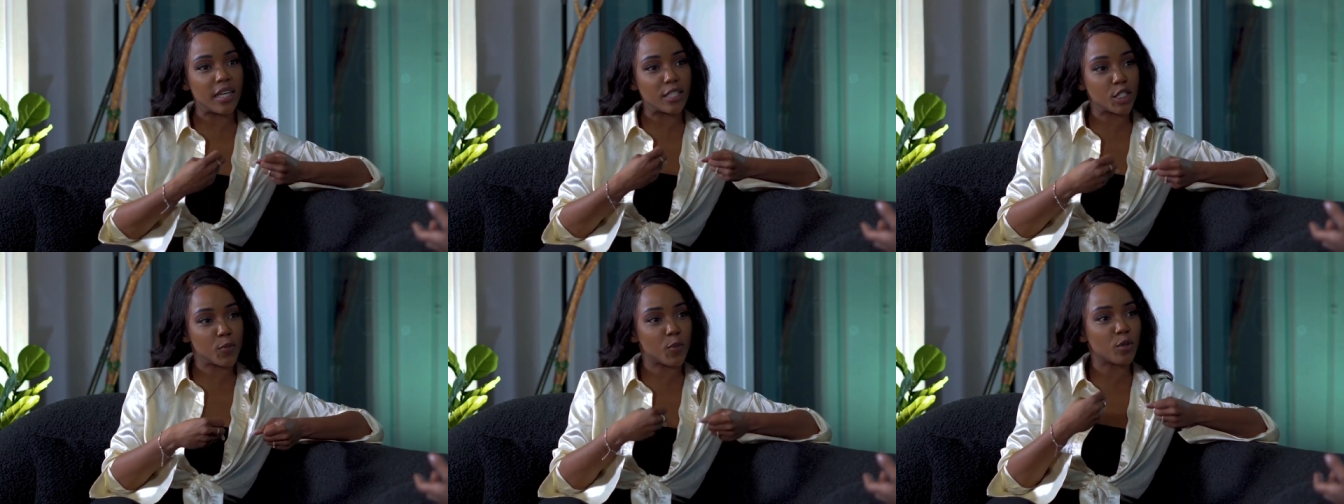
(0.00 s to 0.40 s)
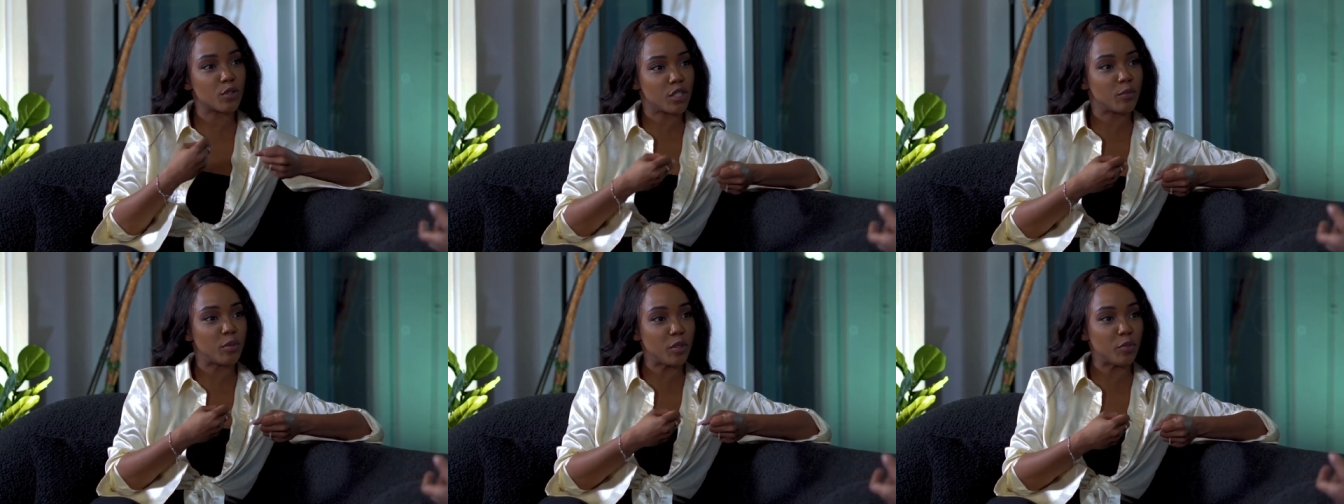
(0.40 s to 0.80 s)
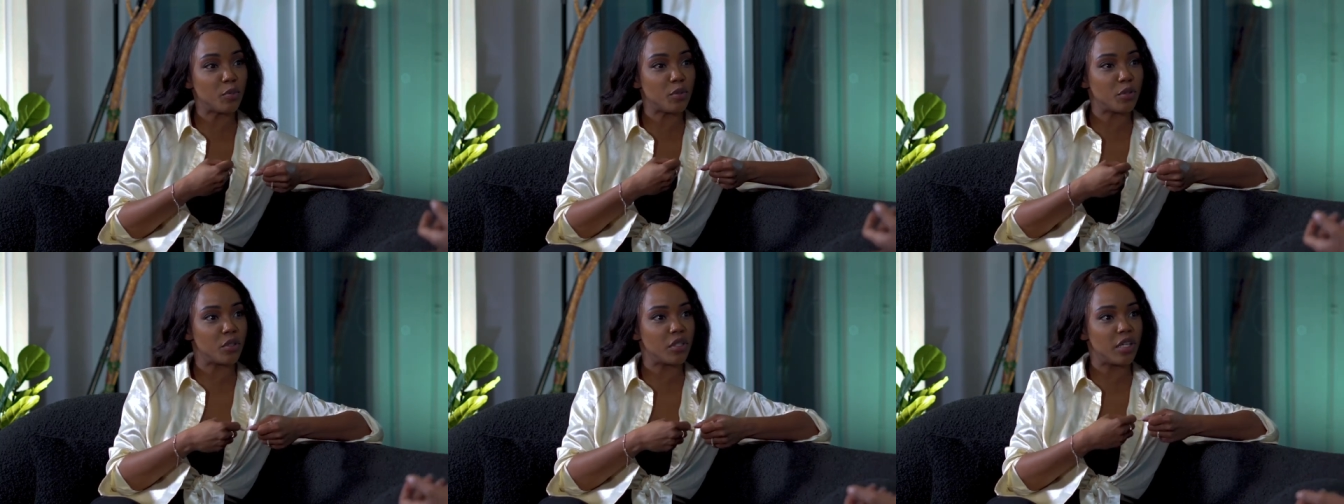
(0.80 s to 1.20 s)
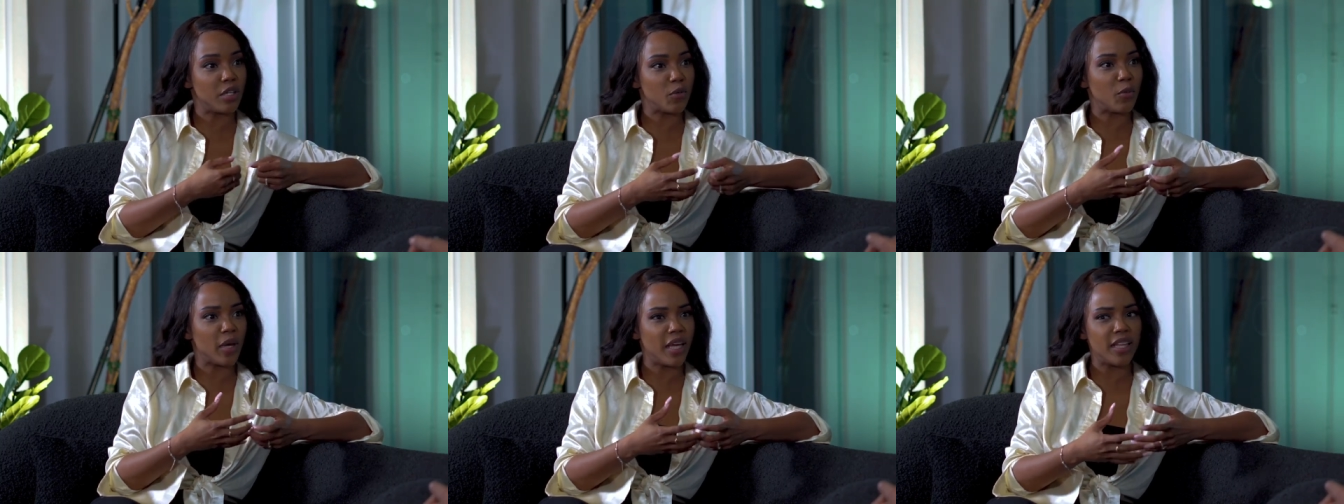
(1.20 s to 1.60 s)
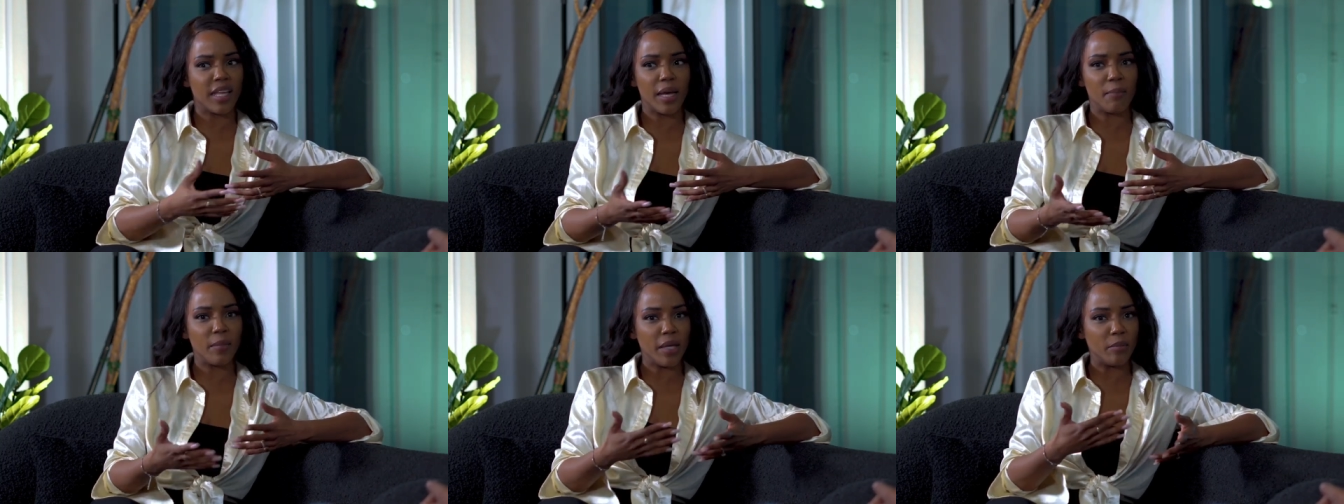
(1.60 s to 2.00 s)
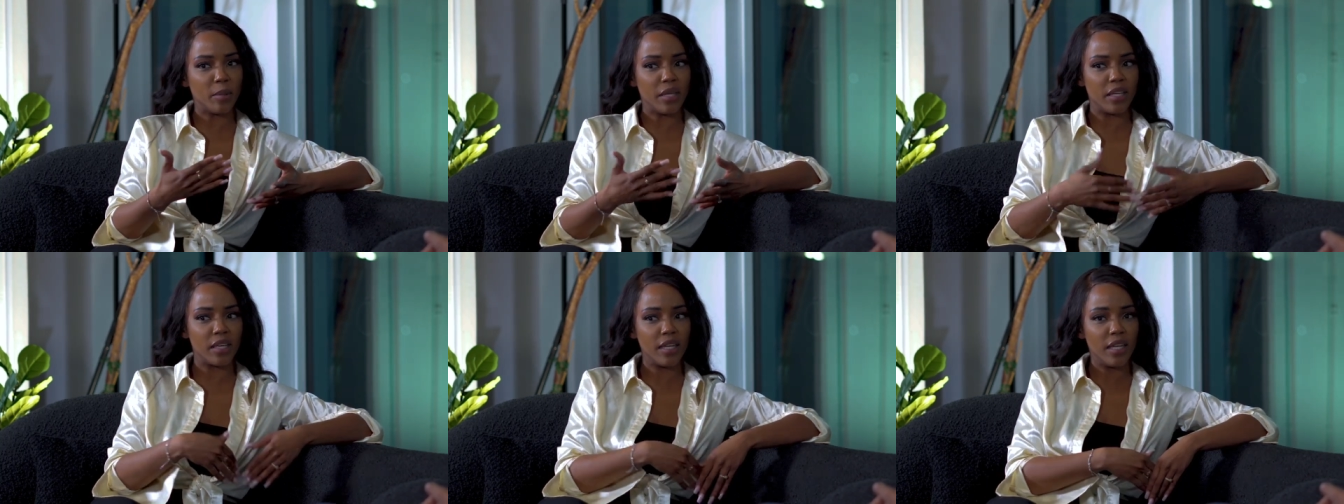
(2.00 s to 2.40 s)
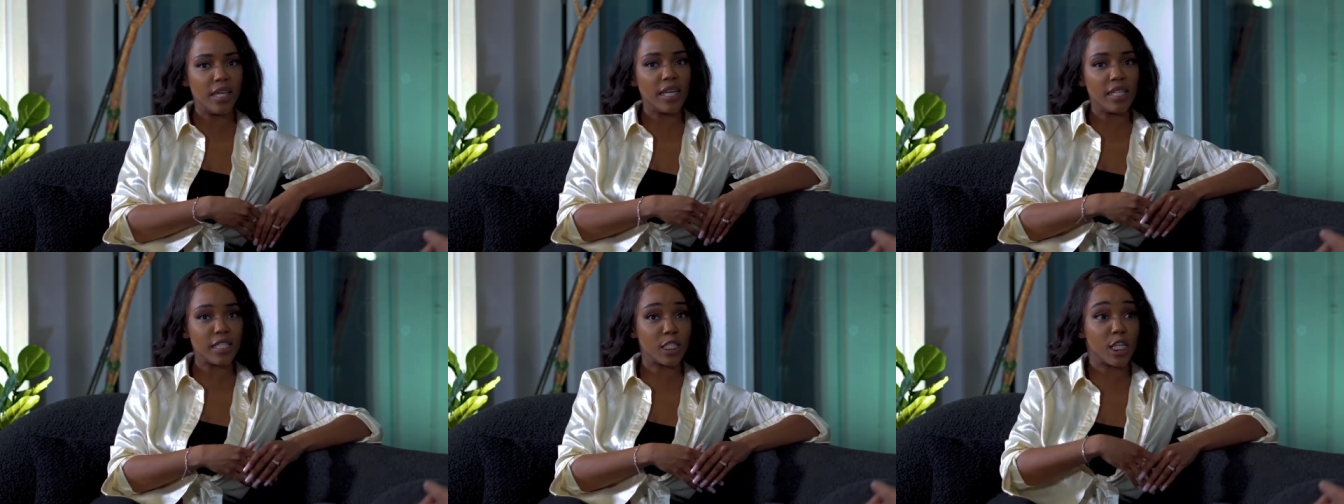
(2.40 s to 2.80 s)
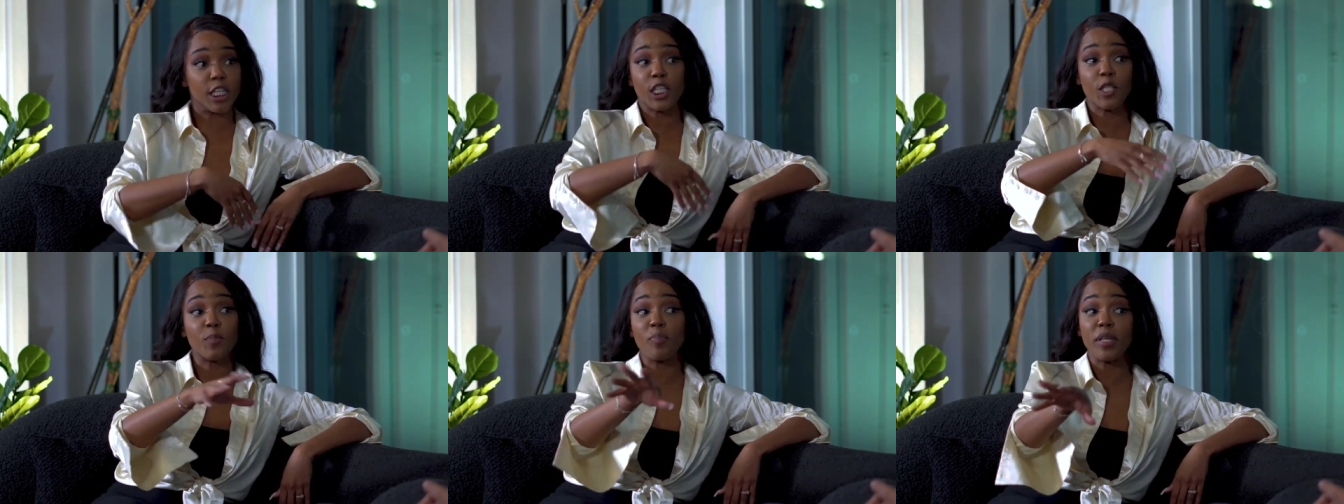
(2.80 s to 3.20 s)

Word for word: and, and spoke to people in a yeah. way that maybe his his